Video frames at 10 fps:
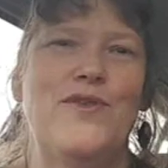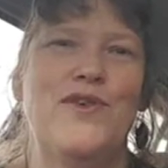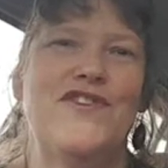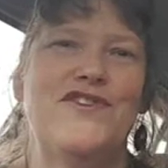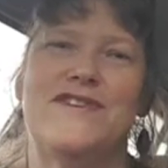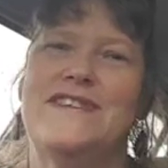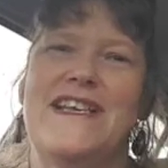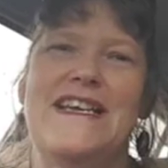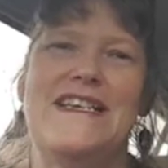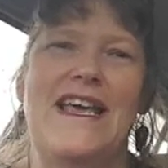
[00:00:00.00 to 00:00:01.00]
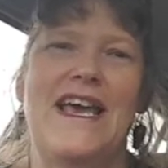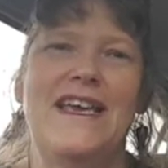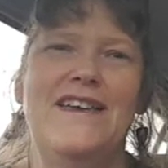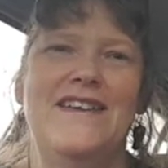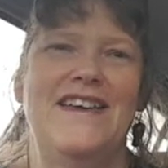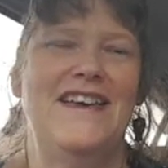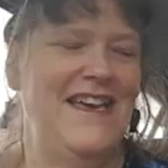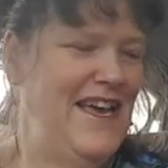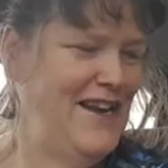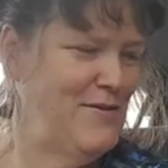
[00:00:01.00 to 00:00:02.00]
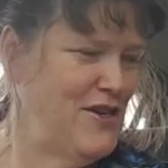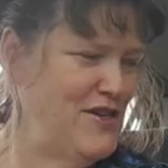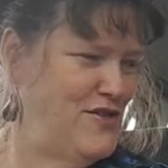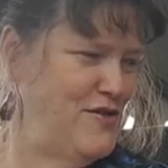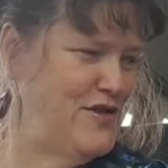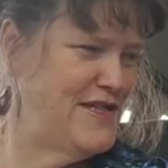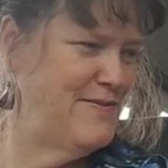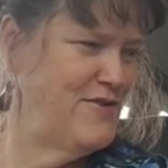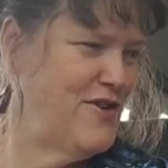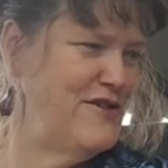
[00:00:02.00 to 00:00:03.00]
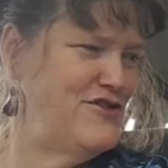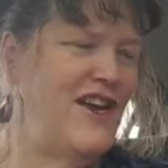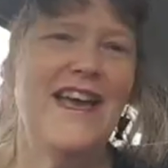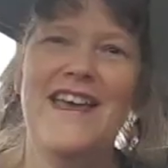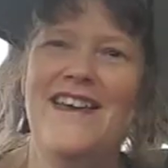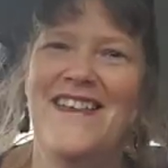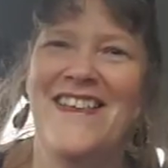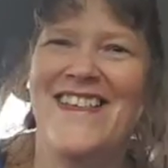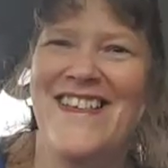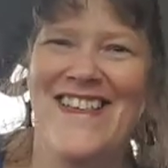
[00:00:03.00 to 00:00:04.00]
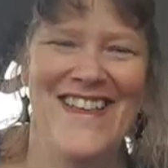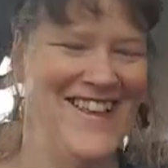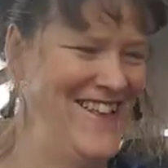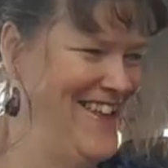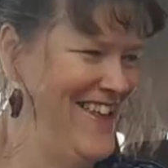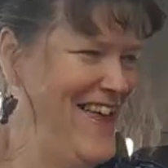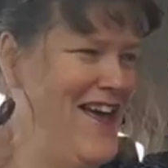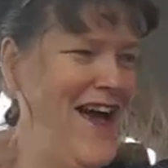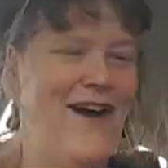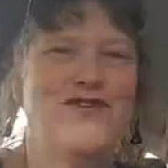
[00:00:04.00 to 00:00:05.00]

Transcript: all I've got to say today, and I'm going to do some crochet. I've